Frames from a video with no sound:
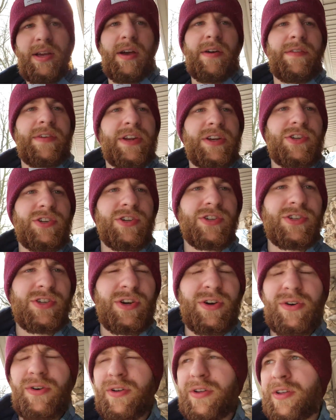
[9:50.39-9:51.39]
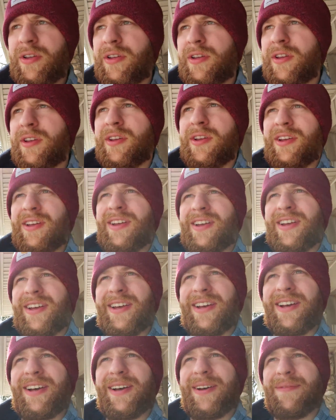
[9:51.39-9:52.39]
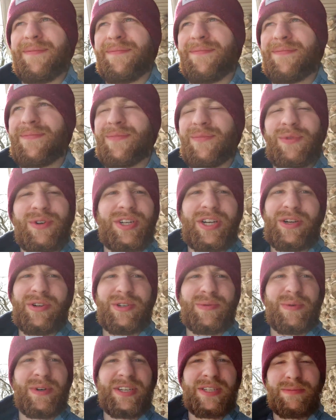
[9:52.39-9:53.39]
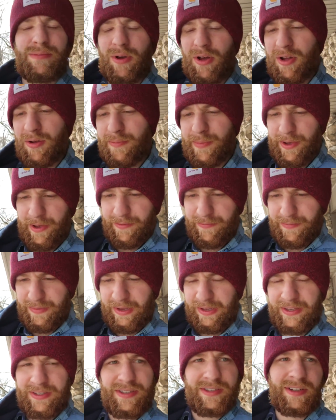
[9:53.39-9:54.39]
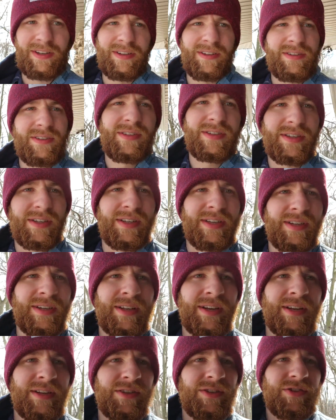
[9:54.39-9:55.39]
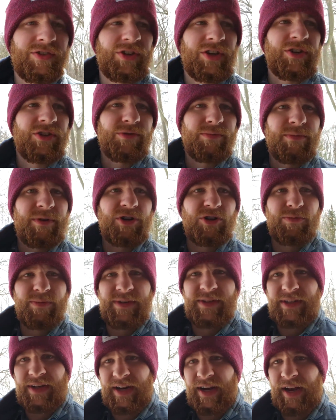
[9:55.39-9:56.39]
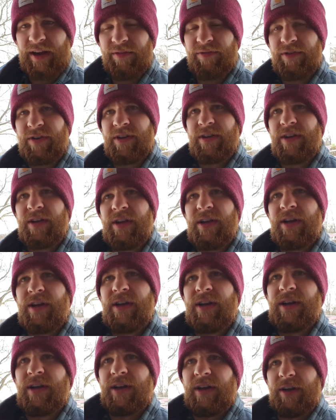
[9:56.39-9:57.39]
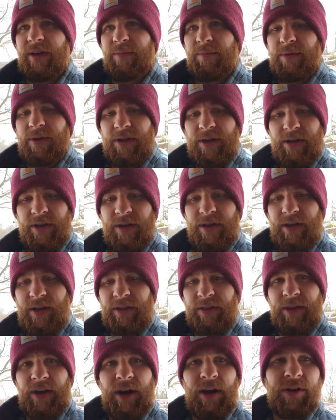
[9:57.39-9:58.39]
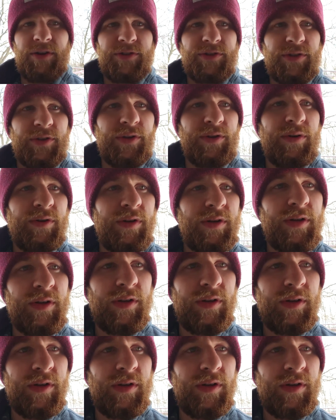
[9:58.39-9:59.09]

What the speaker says: of an inch or so, which I know is pretty small, but it's still gonna change some measurements that I have. And then I also